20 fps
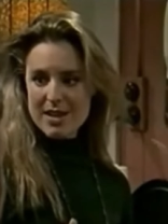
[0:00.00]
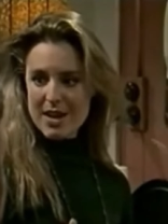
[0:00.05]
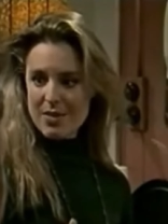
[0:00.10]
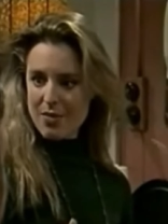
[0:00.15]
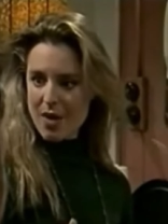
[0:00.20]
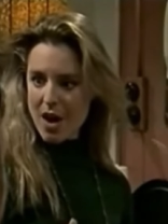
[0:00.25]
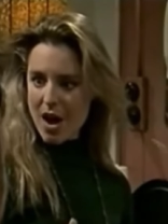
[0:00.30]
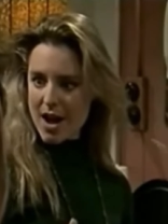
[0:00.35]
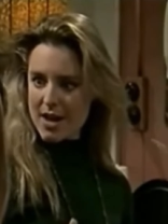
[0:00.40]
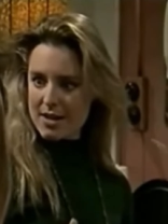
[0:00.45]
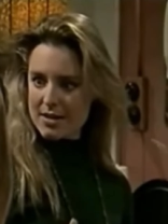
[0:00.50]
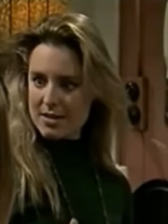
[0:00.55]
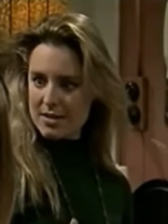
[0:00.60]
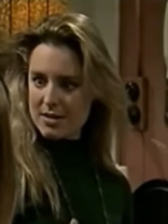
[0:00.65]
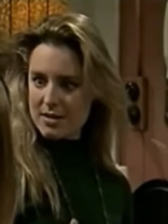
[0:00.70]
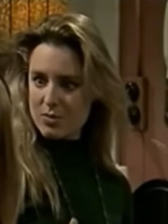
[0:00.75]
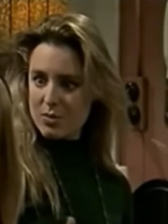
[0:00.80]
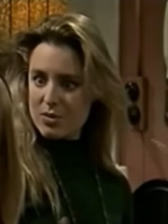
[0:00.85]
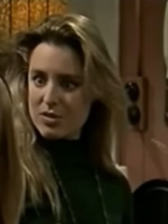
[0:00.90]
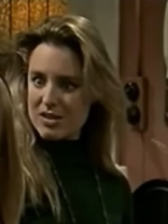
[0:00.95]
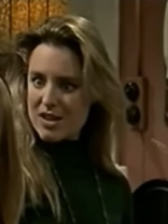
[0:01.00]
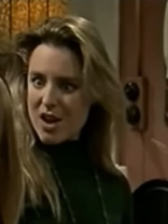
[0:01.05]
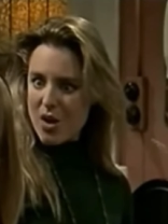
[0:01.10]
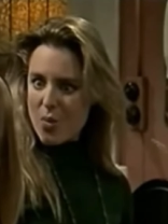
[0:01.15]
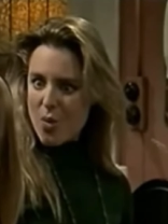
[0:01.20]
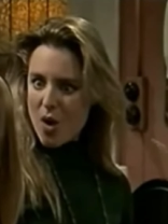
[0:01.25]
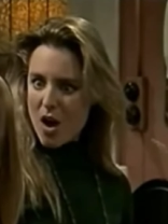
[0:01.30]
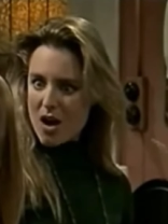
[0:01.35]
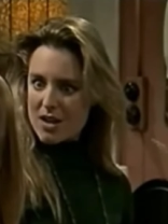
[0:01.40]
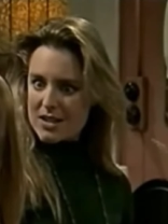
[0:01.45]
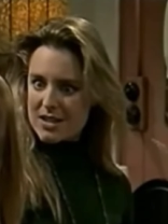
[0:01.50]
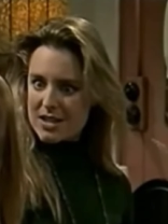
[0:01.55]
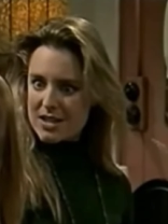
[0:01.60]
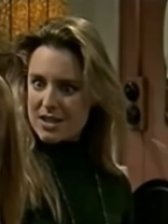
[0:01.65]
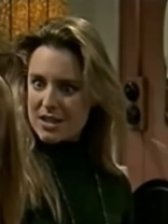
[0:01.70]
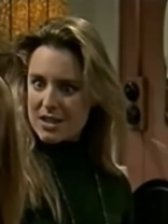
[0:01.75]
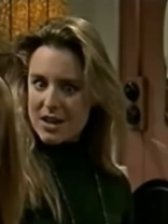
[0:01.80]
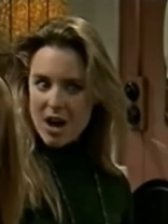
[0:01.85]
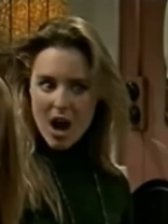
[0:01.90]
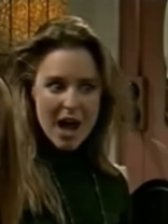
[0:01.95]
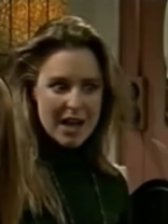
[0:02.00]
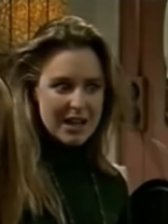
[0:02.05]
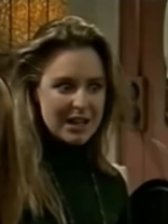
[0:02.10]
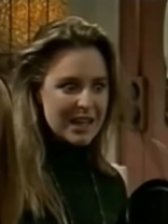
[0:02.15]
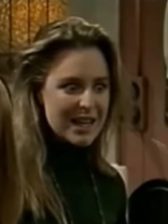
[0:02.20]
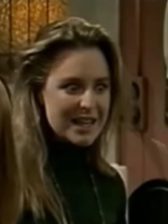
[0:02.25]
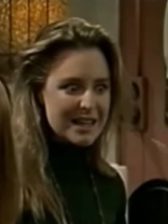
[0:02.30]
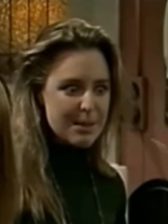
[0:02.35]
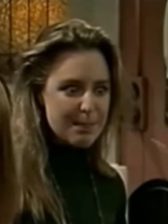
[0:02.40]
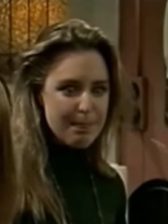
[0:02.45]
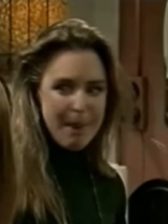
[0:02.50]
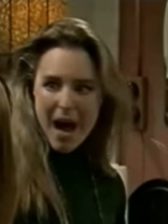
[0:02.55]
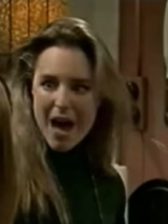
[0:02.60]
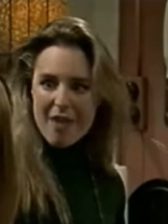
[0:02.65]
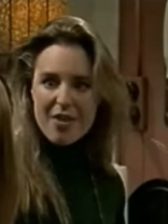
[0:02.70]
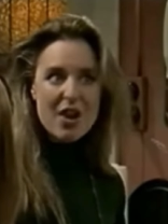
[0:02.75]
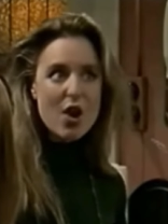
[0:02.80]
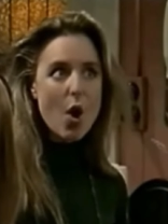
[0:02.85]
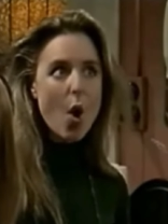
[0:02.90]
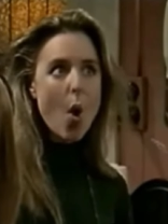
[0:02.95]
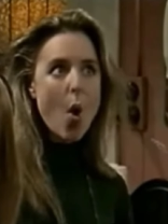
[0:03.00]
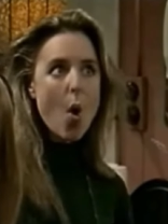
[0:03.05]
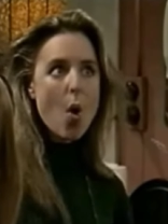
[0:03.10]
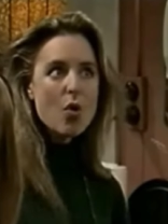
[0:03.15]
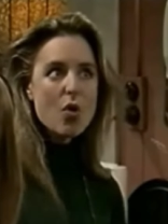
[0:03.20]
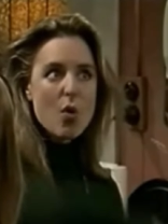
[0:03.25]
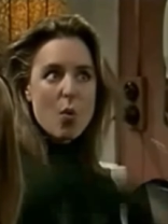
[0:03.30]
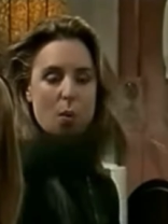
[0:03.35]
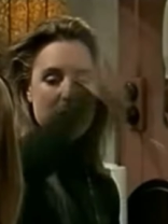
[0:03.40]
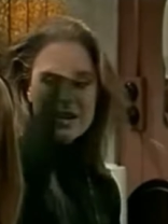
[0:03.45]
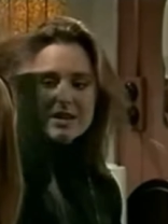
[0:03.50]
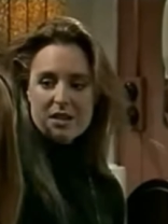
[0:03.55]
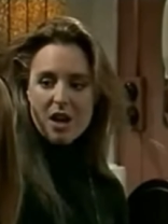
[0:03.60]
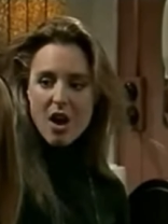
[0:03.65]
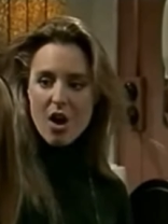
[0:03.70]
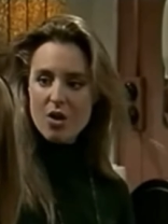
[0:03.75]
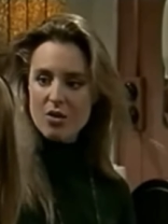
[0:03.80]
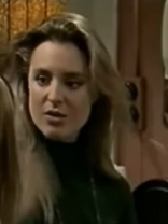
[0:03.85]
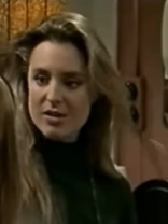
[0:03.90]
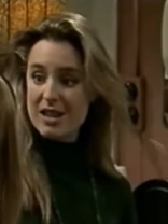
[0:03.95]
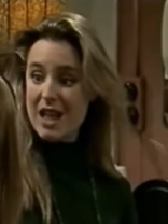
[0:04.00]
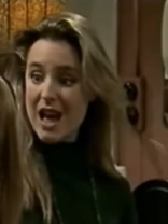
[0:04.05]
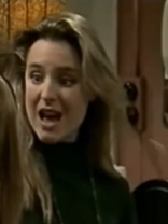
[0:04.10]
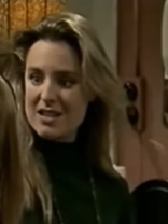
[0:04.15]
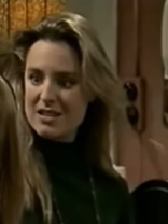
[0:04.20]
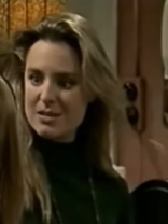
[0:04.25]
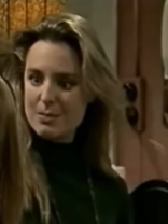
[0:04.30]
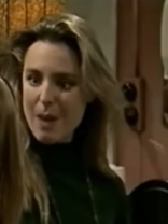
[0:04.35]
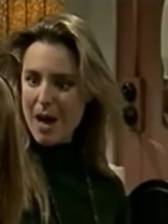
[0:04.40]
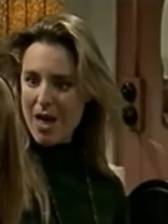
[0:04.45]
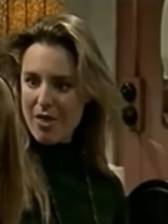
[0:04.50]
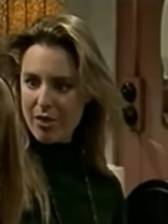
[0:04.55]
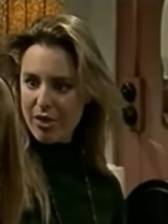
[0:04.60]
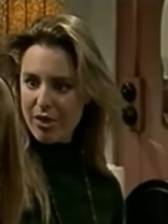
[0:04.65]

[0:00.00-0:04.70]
Oh, is that right? Well, so what? I cleaned the bath and all the windows last